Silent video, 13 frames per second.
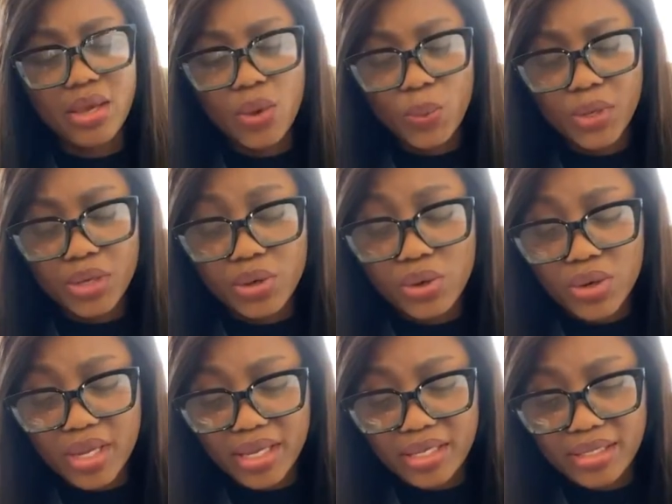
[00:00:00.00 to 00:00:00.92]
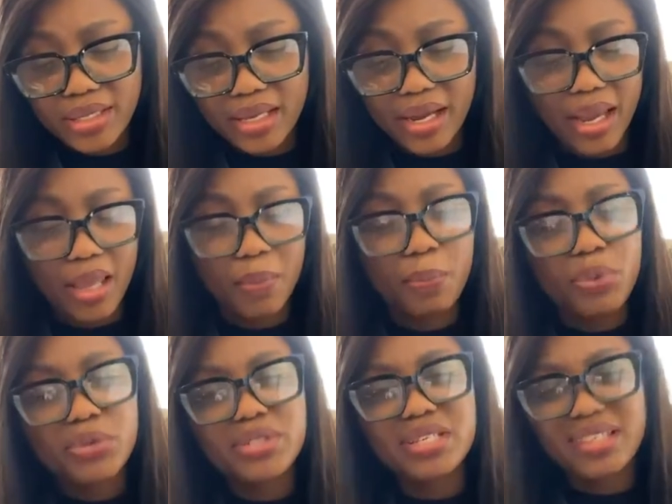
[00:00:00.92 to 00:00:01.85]
We go in there and
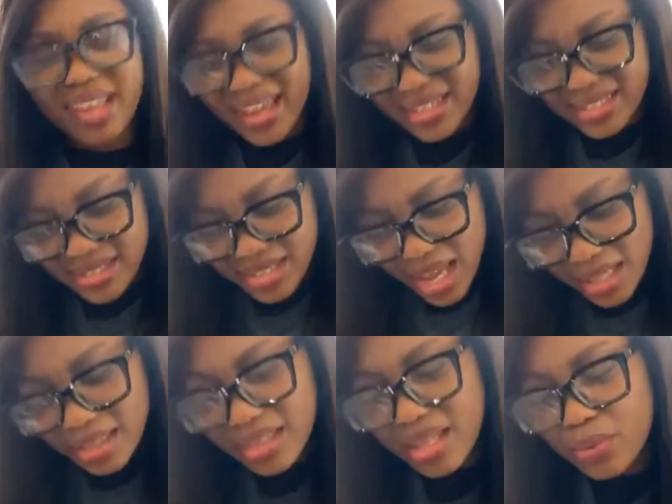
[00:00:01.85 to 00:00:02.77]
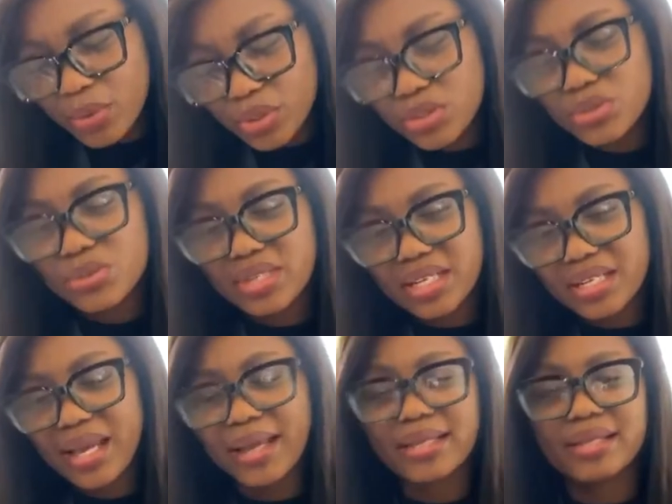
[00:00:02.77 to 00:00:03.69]
put in exactly what you
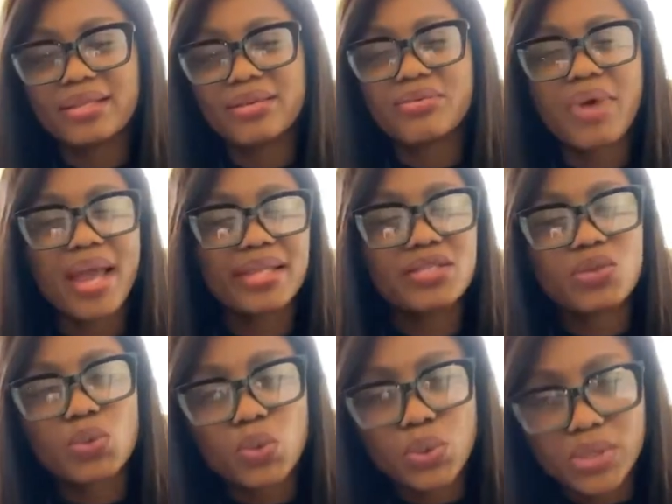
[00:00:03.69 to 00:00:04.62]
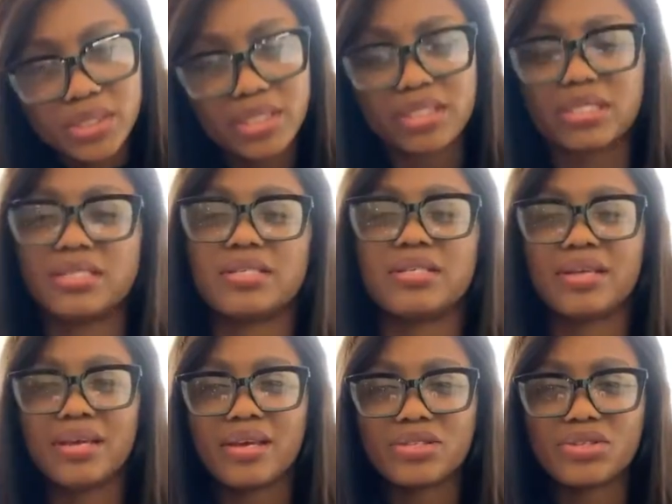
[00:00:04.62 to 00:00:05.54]
need and in the right quantity
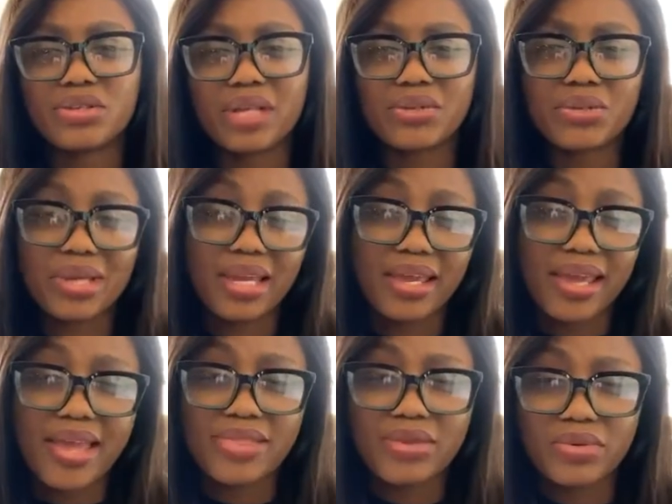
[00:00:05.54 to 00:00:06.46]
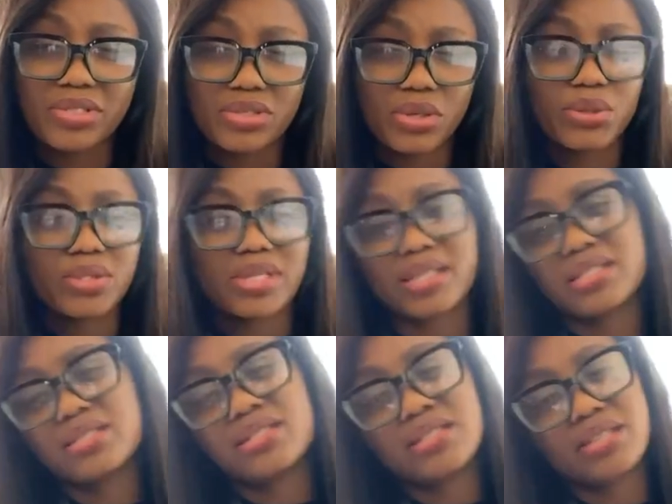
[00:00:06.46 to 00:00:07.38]
so that you can get the result that
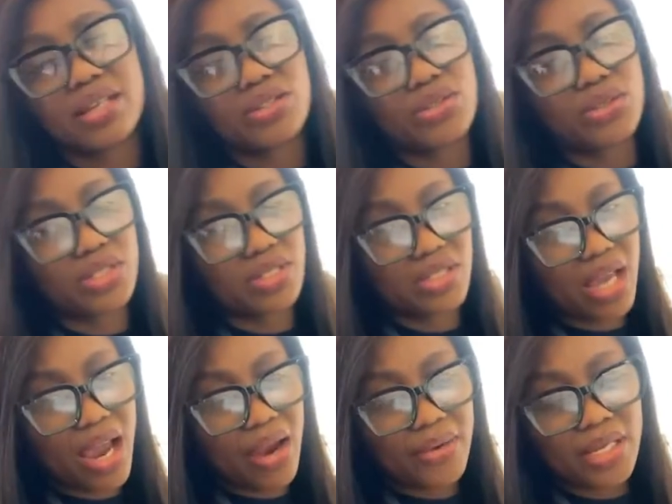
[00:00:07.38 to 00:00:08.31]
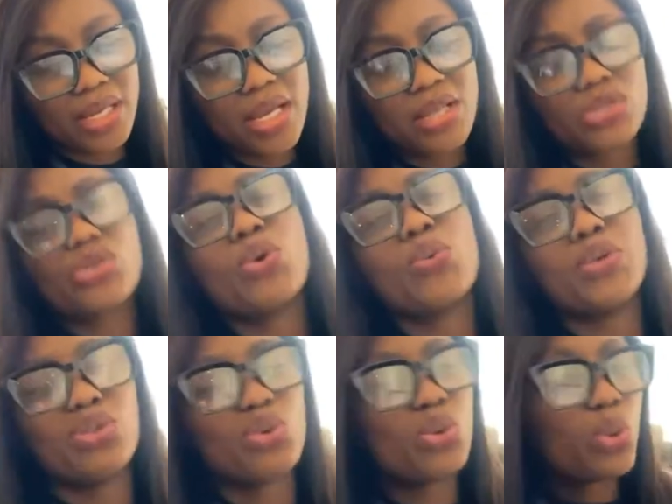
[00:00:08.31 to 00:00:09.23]
it is that you're desiring. So
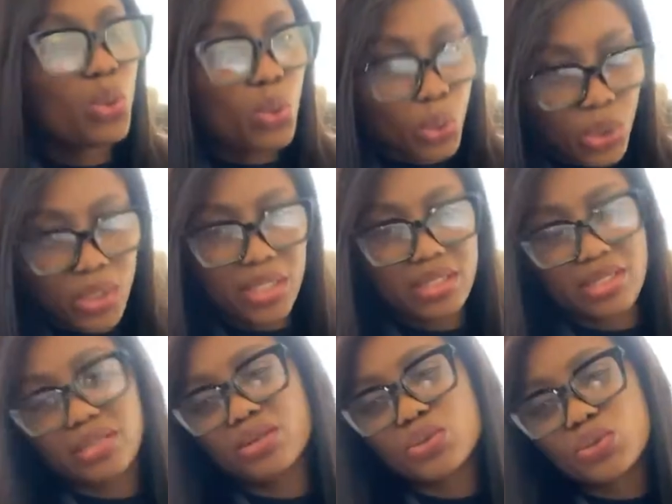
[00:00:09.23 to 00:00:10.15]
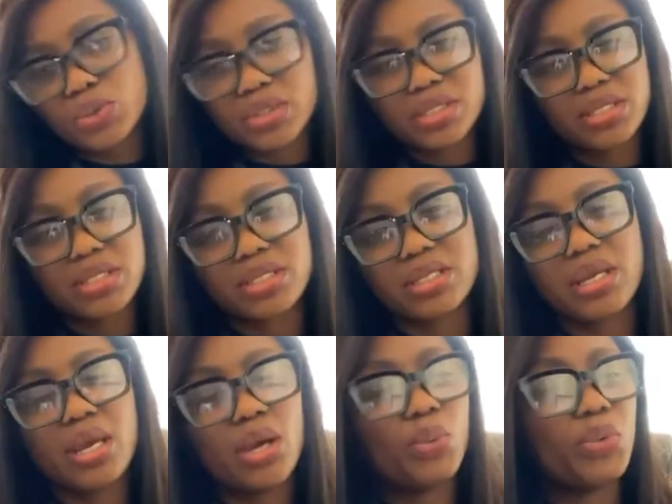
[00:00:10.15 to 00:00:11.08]
we do quality, not quantity.
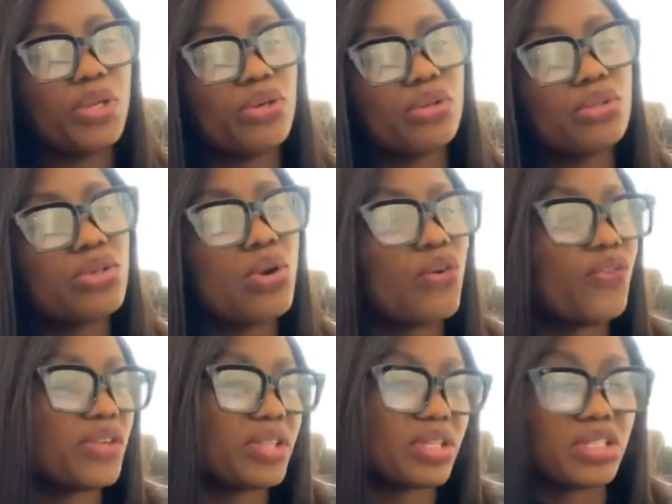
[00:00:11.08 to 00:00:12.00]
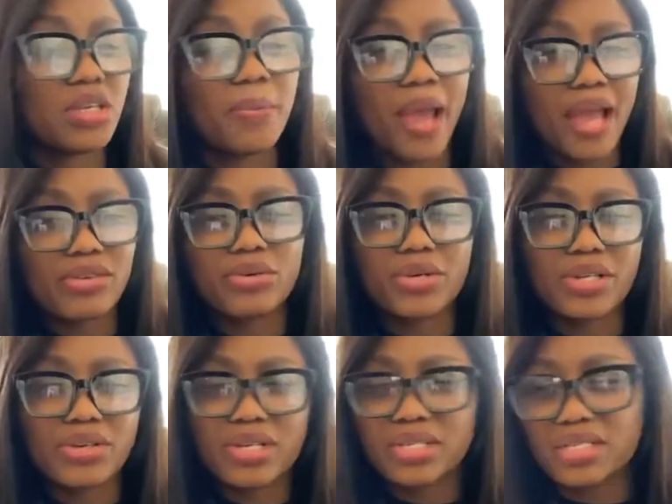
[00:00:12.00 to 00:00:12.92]
We don't go for the cheap.
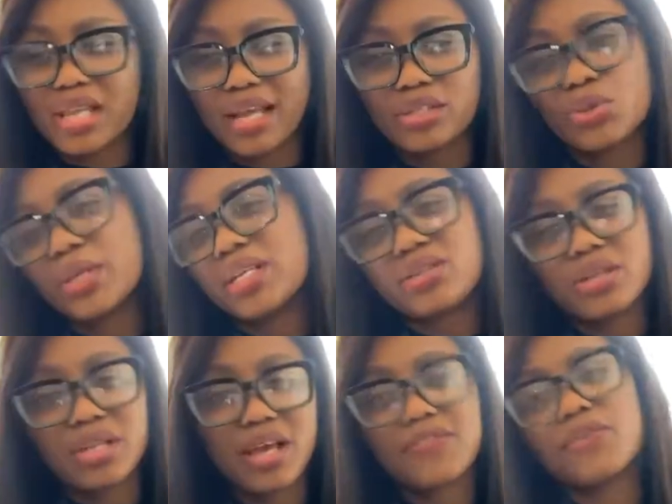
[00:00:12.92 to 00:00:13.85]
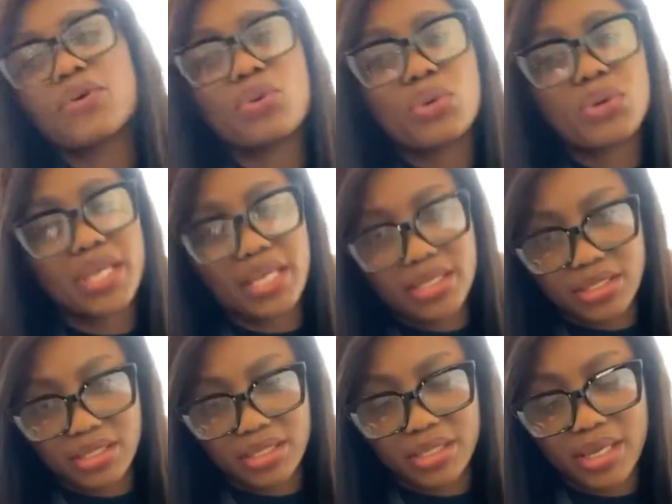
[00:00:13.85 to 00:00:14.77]
Hydroquinone is like $20 for a whole
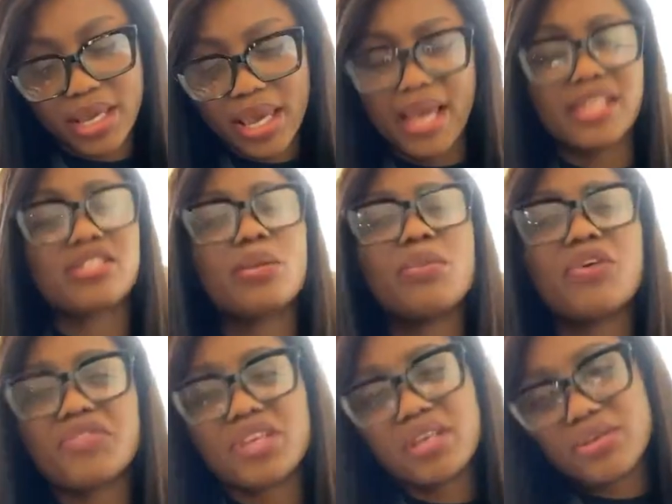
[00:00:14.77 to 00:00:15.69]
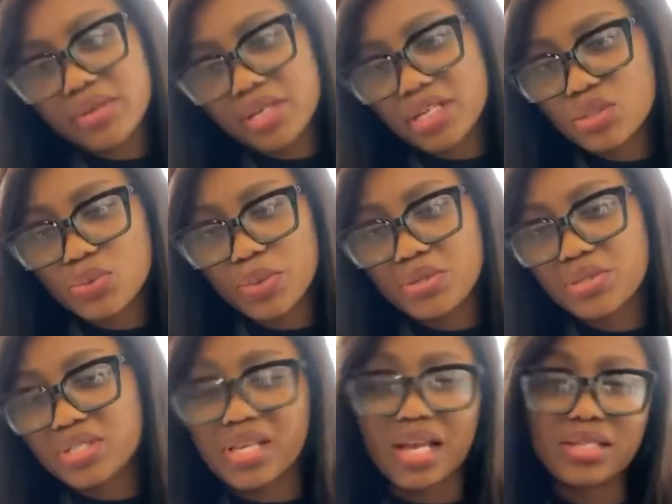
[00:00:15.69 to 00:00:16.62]
kg, and some of the ingredients we
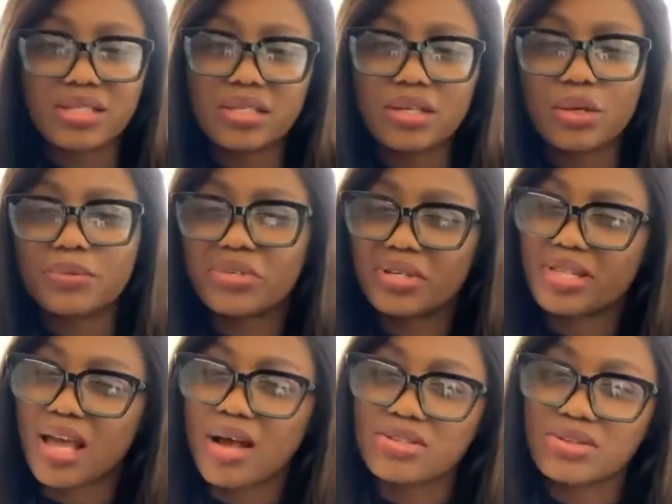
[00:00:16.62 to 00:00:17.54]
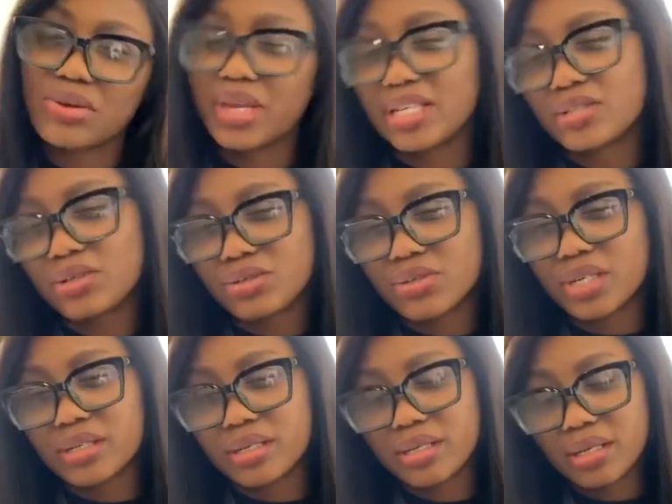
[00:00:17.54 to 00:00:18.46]
use is actually up to
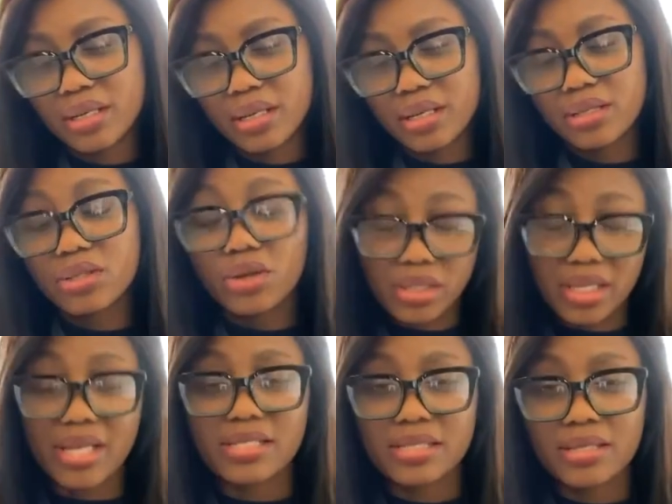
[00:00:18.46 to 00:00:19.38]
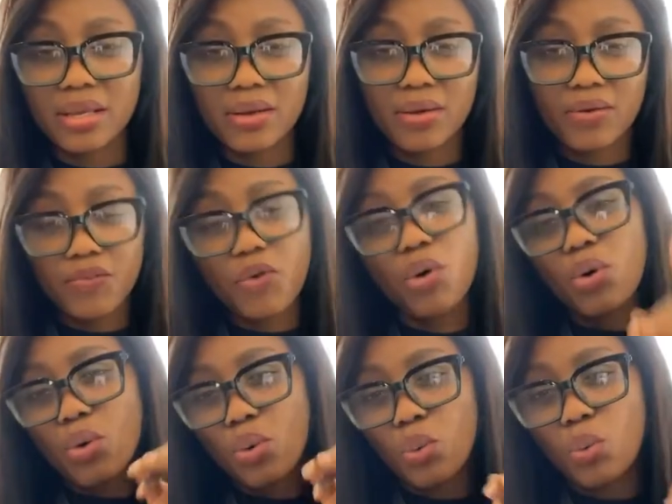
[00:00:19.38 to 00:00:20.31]
$1,800 for
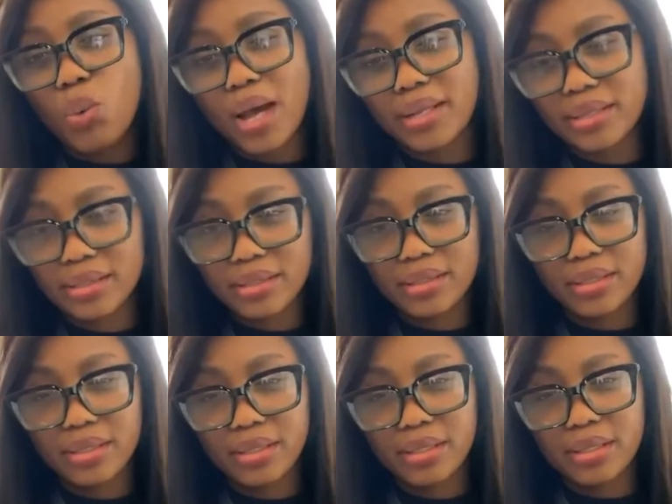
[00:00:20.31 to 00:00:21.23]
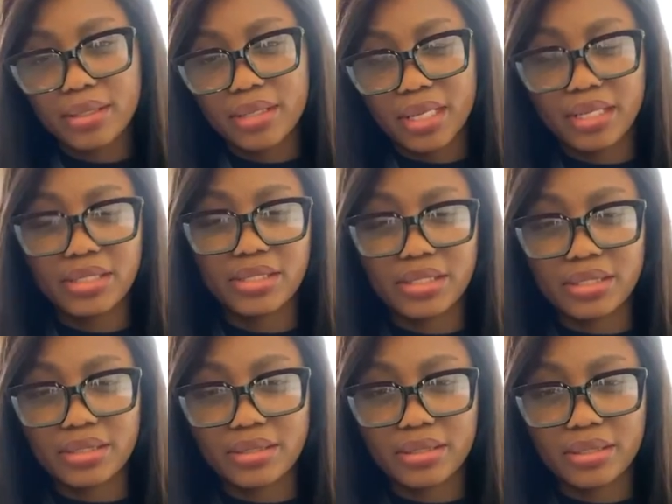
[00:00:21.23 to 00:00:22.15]
1 kg.